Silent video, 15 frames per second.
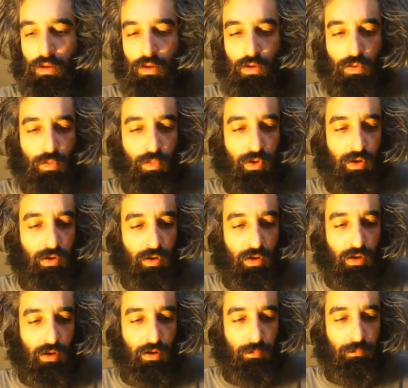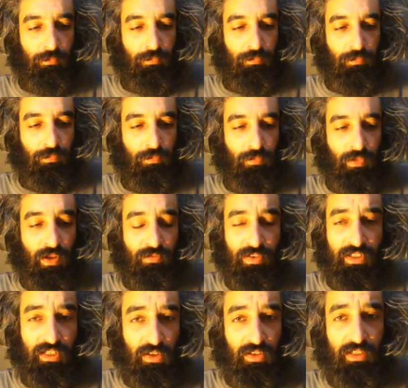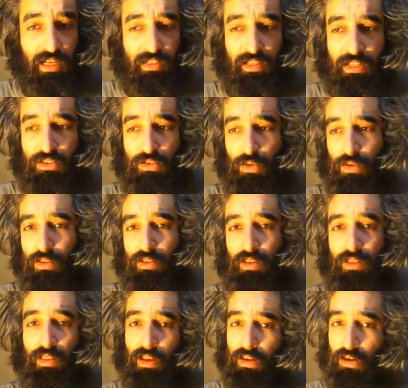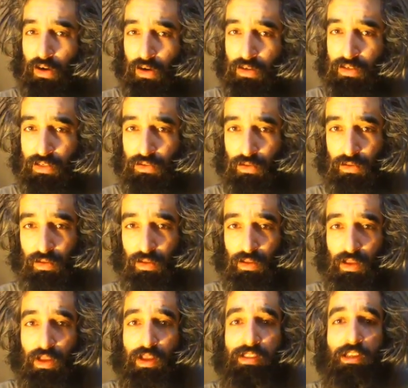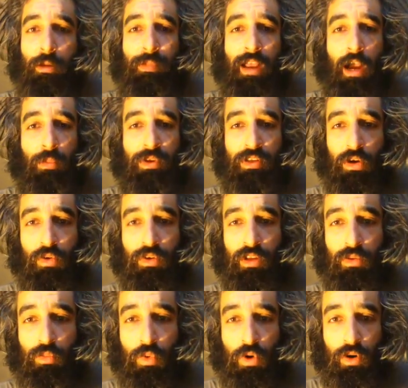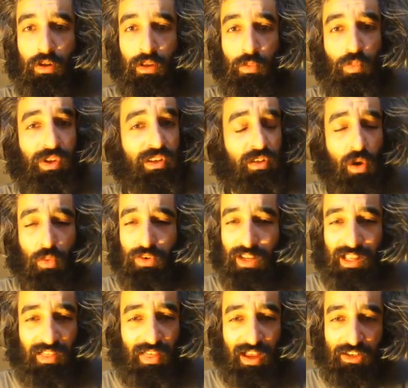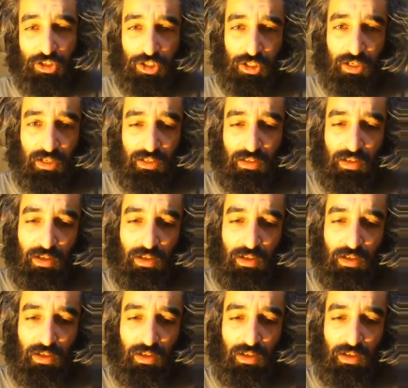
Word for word: who will um, facilitate that sort of thing. They encourage that sort of thing. Tell me how we don't need war again. We don't need that shit.